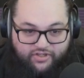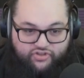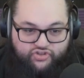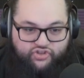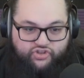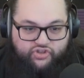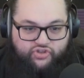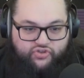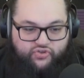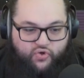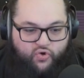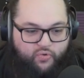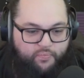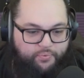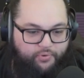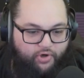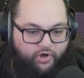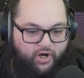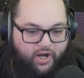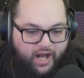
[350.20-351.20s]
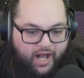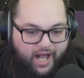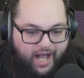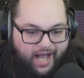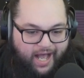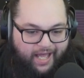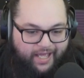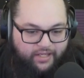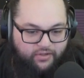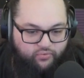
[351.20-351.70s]
Super
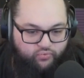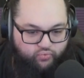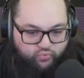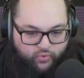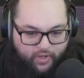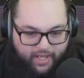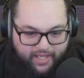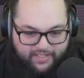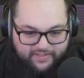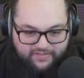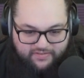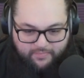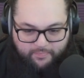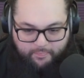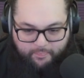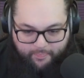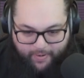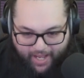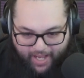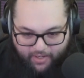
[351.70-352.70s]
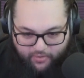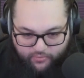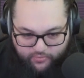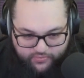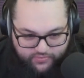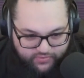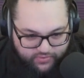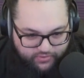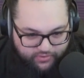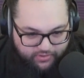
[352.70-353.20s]
high res
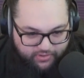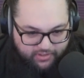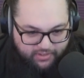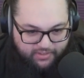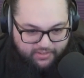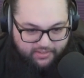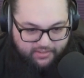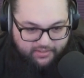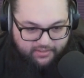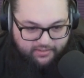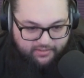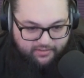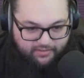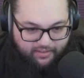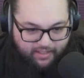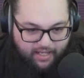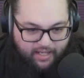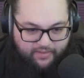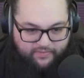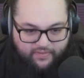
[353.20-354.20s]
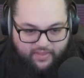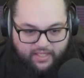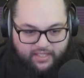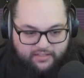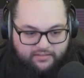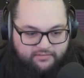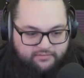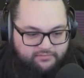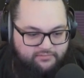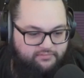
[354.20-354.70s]
Bowser? And
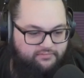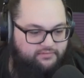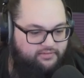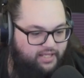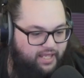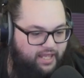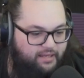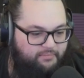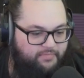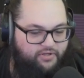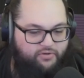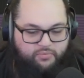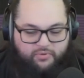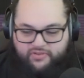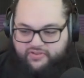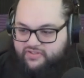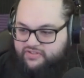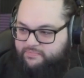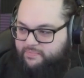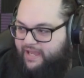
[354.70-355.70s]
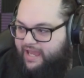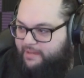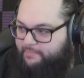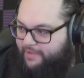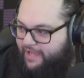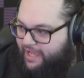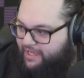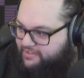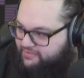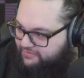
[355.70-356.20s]
then Kamek with his bad
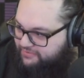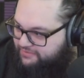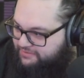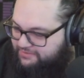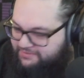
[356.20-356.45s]
back.